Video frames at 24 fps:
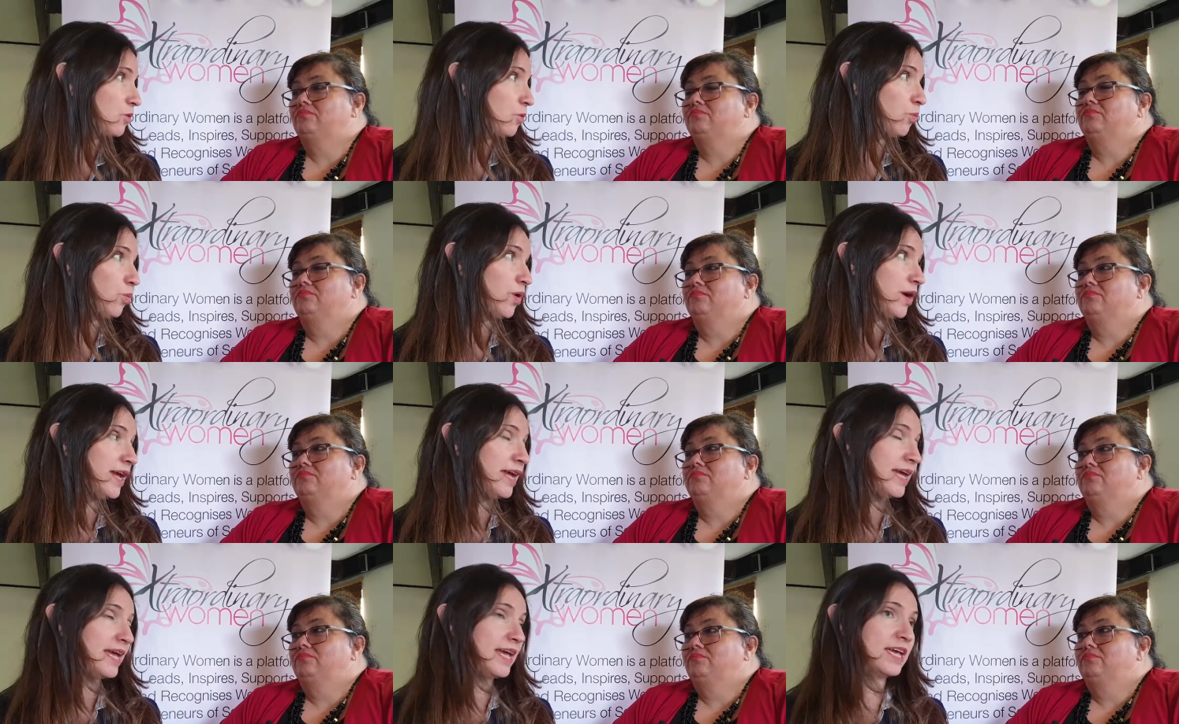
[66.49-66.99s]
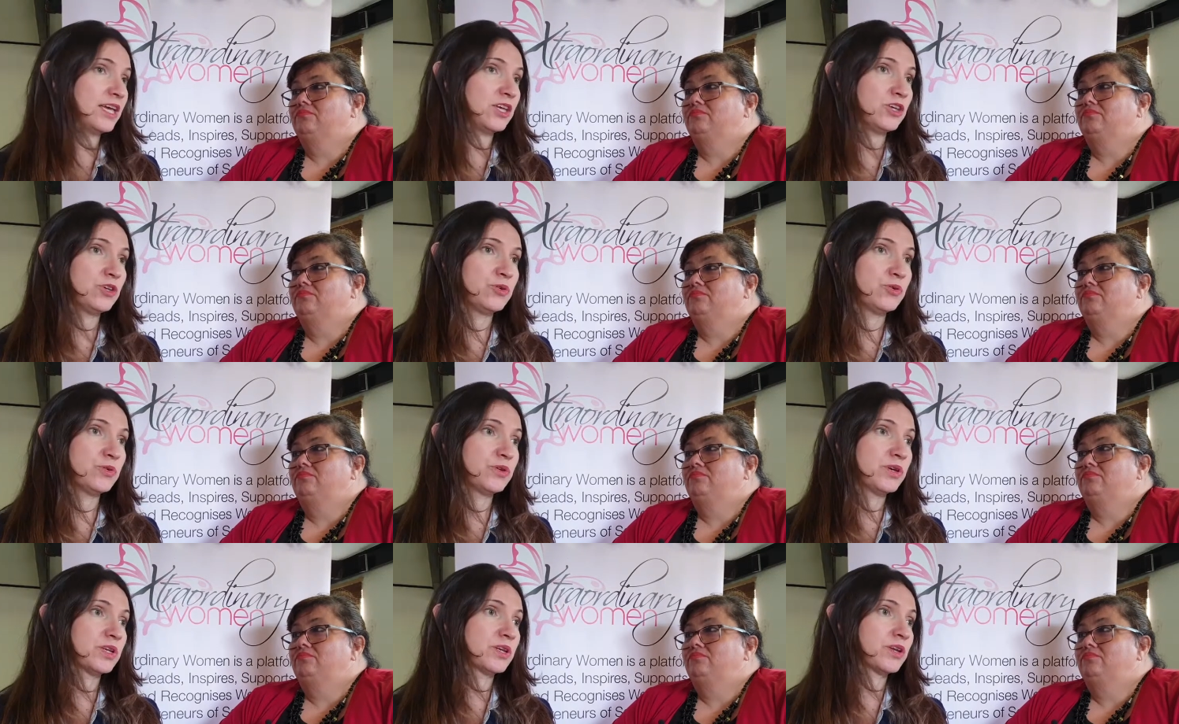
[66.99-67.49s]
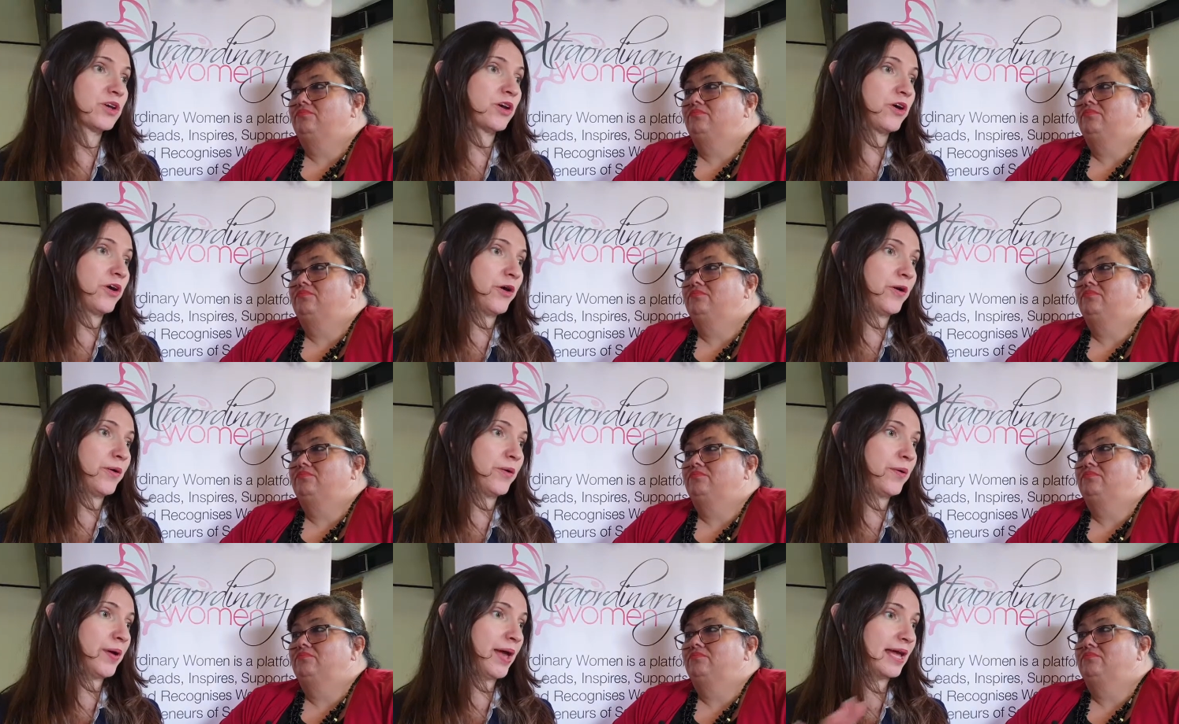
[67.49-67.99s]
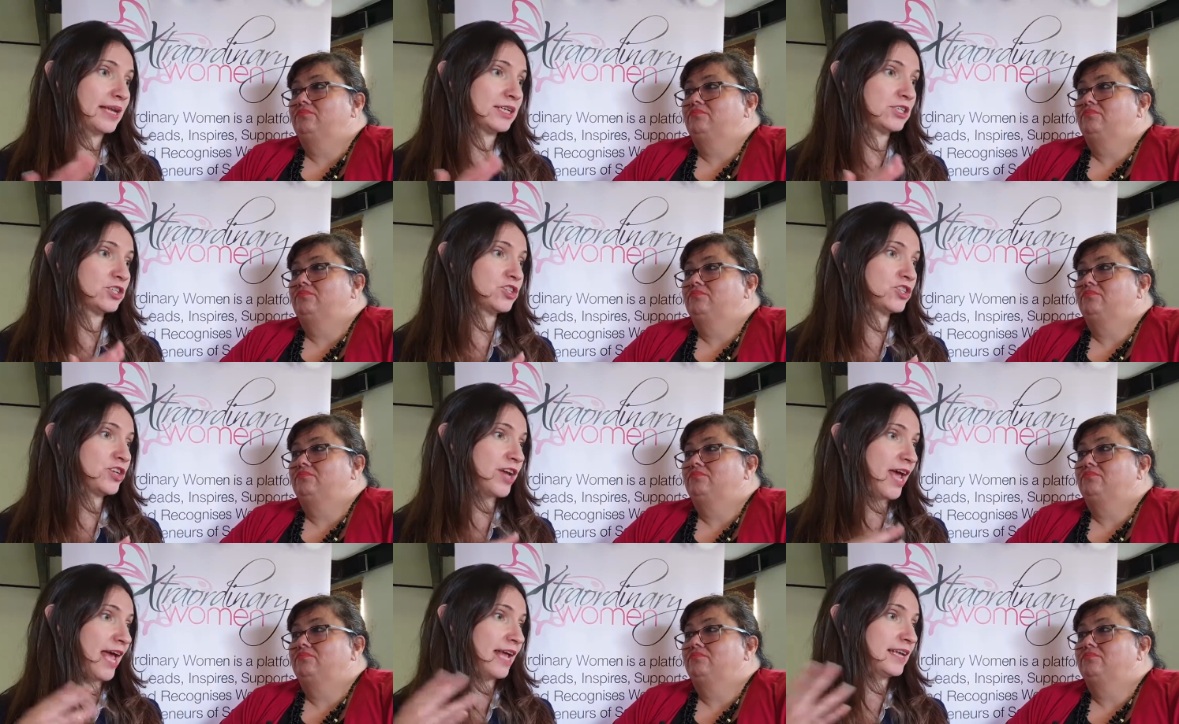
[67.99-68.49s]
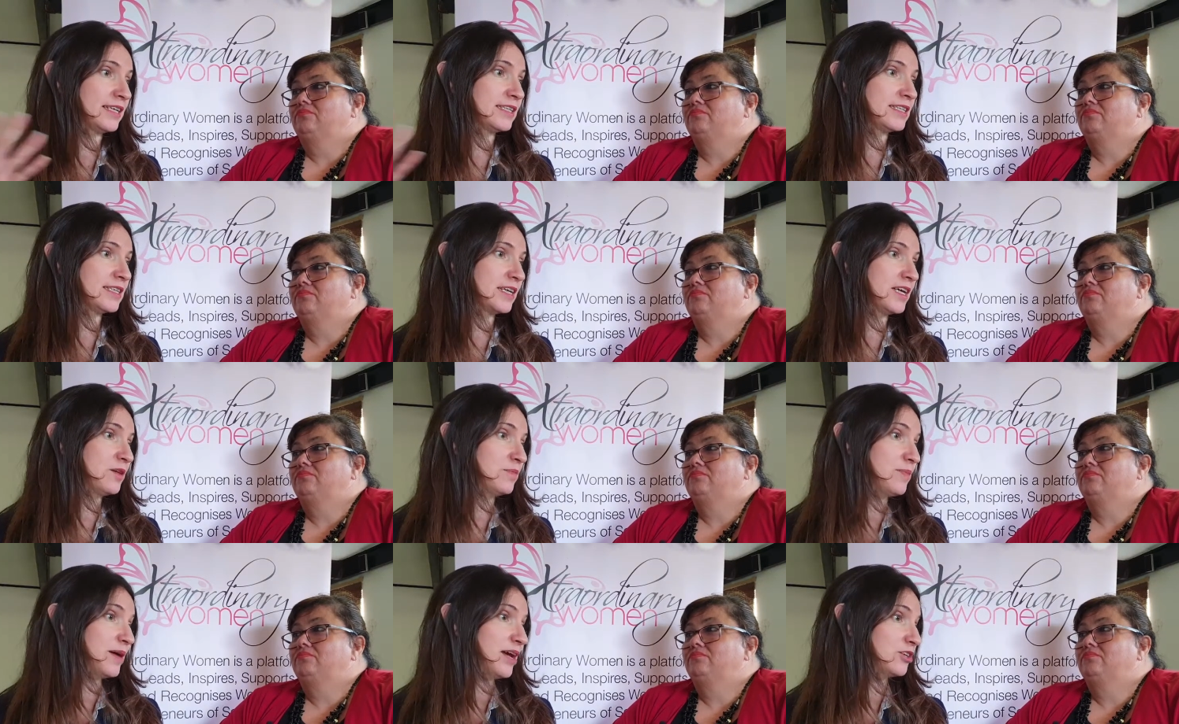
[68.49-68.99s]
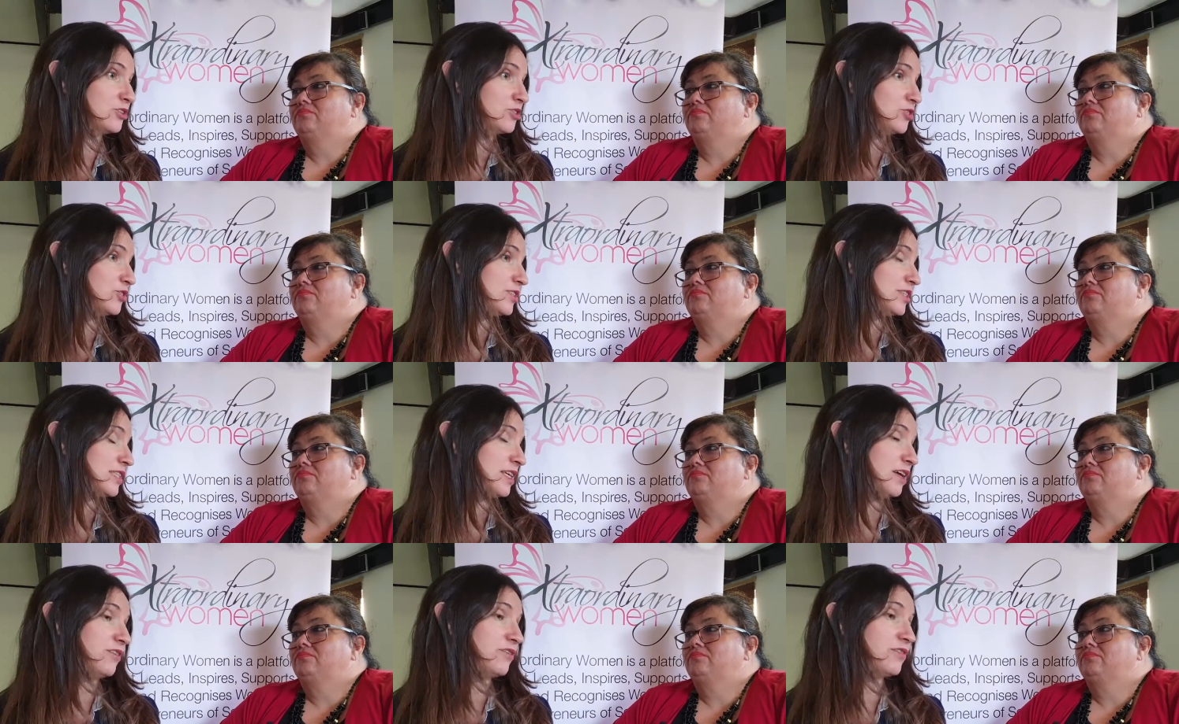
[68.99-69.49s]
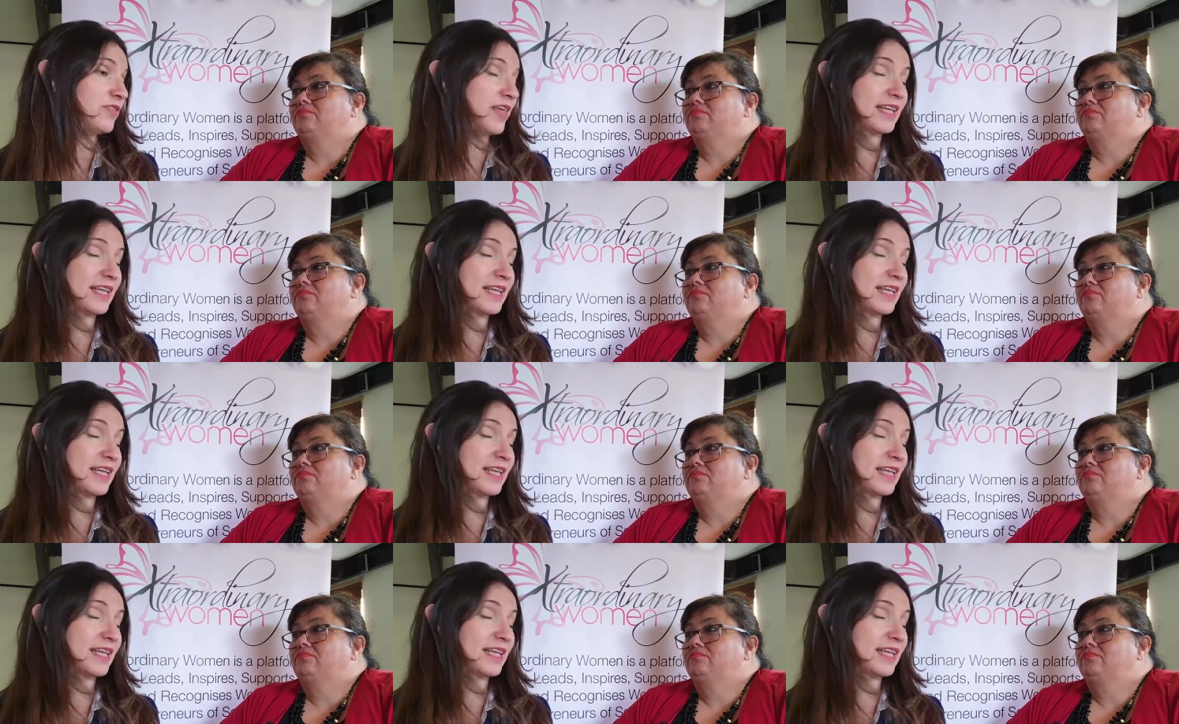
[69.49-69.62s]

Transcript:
Speaker 1: where you can go and chat about yourself.